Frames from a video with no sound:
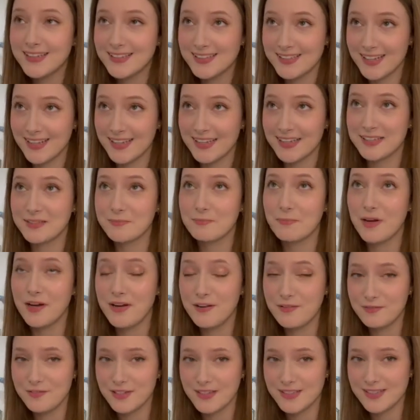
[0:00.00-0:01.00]
thing is buying
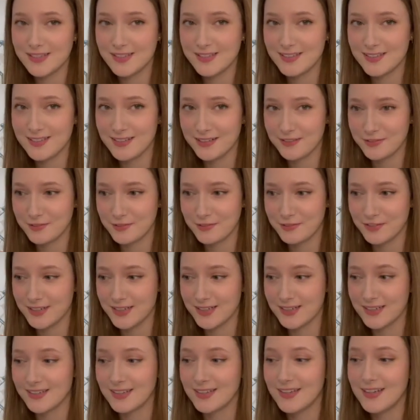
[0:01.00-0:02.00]
flights to South Korea.